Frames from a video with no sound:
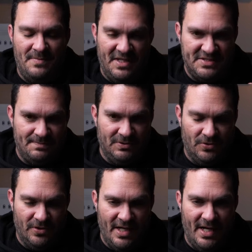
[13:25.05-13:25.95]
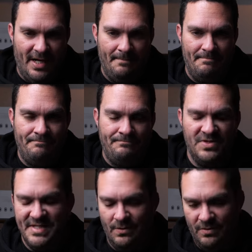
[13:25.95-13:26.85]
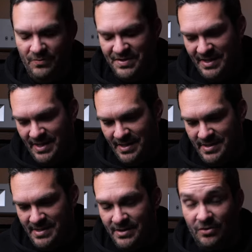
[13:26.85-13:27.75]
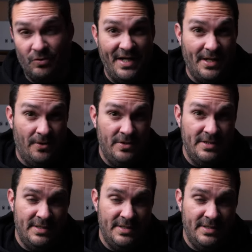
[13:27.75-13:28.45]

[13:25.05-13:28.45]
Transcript: I'm gonna explore, what's that one with the Grado?